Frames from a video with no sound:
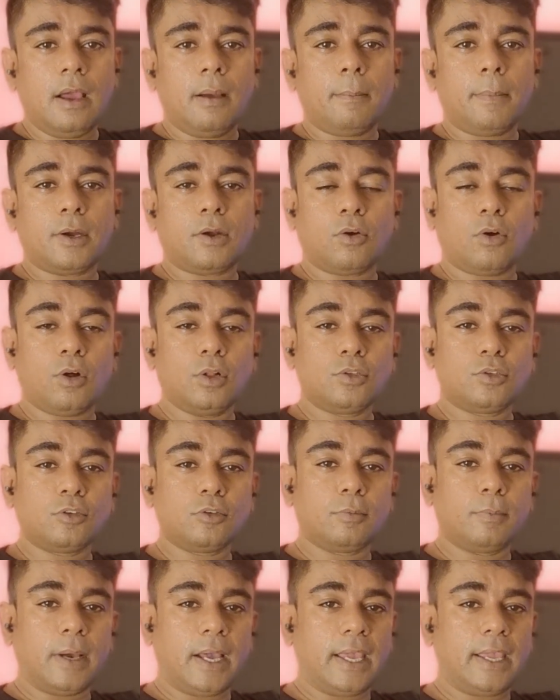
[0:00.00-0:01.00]
but
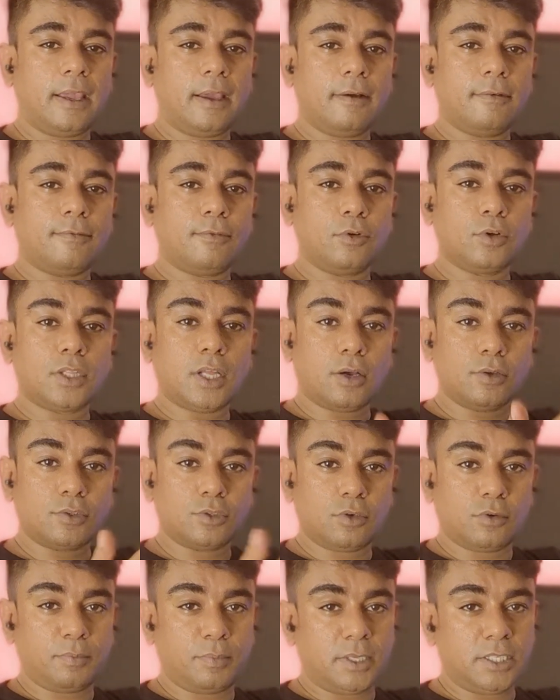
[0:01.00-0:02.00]
also buying a
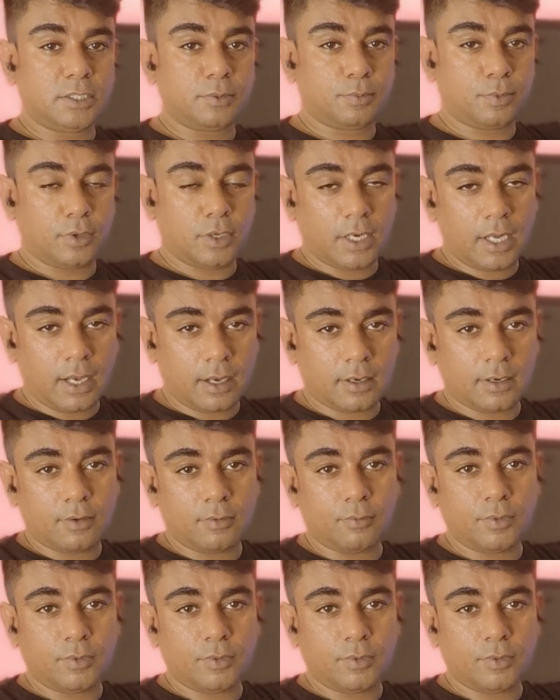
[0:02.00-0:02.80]
4,000 rupees product,